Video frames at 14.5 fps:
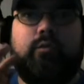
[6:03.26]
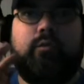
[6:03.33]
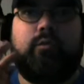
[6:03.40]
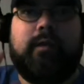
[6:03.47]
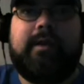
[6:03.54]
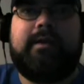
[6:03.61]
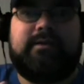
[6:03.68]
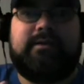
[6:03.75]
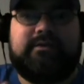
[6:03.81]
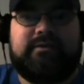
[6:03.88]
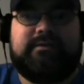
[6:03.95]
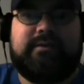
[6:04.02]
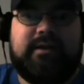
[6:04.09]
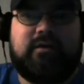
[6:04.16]
ready
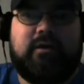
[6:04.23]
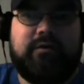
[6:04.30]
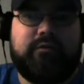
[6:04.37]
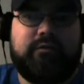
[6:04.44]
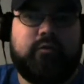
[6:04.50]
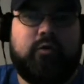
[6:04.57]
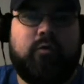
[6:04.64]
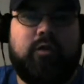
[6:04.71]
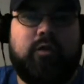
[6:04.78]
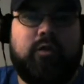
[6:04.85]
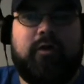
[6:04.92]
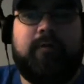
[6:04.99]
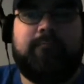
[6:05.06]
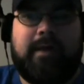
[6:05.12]
to take on the role
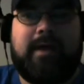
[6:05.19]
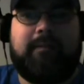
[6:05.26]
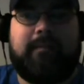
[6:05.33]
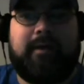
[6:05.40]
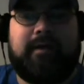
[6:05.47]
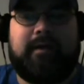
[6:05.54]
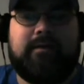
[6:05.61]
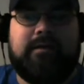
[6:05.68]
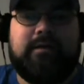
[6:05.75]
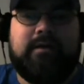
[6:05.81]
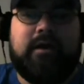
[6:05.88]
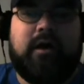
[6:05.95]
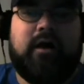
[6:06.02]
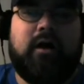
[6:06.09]
of Batman,
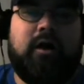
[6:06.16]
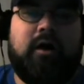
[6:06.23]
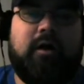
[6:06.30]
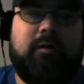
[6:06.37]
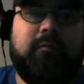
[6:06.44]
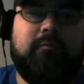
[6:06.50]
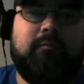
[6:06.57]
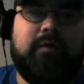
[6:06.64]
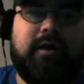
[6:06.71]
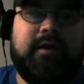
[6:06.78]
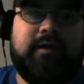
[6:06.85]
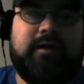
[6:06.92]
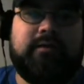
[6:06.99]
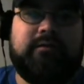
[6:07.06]

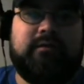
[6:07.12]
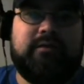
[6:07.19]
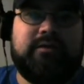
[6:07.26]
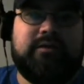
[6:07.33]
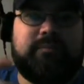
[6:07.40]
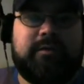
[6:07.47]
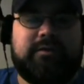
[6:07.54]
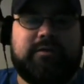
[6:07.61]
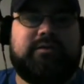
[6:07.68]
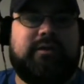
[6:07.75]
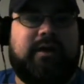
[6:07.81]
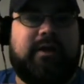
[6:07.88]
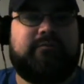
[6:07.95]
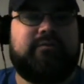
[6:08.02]
and
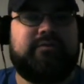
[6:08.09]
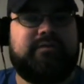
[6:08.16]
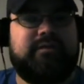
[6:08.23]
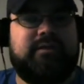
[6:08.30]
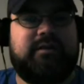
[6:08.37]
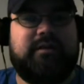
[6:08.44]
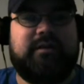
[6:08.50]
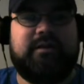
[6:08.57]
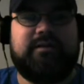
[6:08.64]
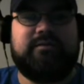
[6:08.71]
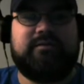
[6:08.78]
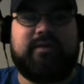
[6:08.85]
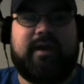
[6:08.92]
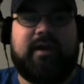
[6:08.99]
especially after seeing
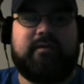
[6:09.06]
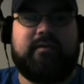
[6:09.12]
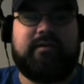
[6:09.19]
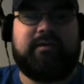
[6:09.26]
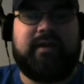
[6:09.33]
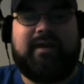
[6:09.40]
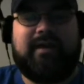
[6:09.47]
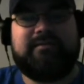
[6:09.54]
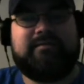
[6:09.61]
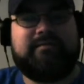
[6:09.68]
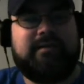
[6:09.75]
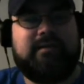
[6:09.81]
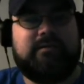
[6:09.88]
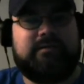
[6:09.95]
his outing
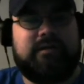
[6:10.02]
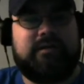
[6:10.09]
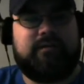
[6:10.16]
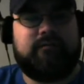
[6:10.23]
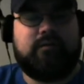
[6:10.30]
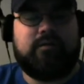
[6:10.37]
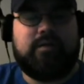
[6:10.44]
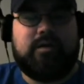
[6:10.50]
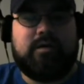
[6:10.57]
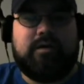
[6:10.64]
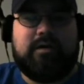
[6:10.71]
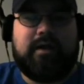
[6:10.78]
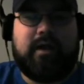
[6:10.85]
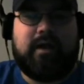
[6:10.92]
as Daredevil.
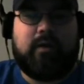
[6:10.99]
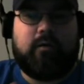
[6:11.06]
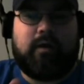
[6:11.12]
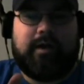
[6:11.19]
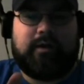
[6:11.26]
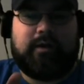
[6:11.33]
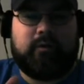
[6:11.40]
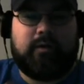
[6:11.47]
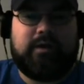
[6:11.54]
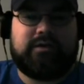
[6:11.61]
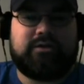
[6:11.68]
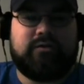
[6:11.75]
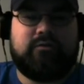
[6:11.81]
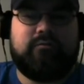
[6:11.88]
Now, I
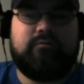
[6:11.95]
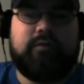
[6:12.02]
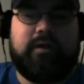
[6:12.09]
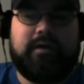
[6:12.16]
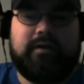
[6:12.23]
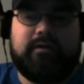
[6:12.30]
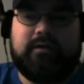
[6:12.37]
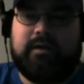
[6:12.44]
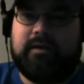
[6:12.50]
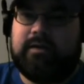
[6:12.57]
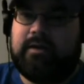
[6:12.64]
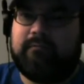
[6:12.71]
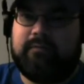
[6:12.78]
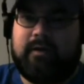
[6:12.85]
grant you, and
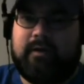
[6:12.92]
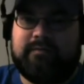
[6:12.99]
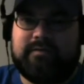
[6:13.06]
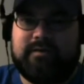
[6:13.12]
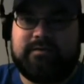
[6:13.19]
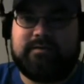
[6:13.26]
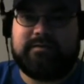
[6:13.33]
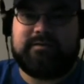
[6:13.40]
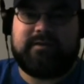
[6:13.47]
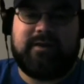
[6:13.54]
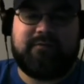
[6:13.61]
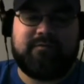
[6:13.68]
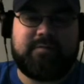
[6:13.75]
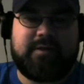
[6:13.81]
I've said this to
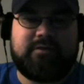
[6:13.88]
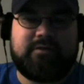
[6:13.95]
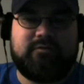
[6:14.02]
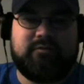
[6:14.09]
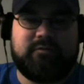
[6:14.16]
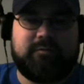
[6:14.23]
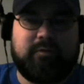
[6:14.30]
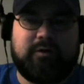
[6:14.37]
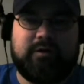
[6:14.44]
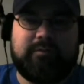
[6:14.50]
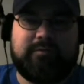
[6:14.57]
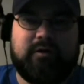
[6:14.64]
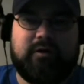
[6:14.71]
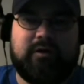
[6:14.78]
everybody who's brought
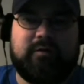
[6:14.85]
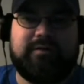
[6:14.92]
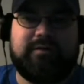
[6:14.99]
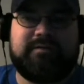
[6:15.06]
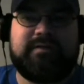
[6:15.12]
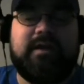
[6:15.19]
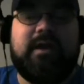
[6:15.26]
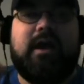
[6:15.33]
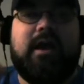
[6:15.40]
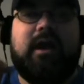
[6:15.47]
up the arguments.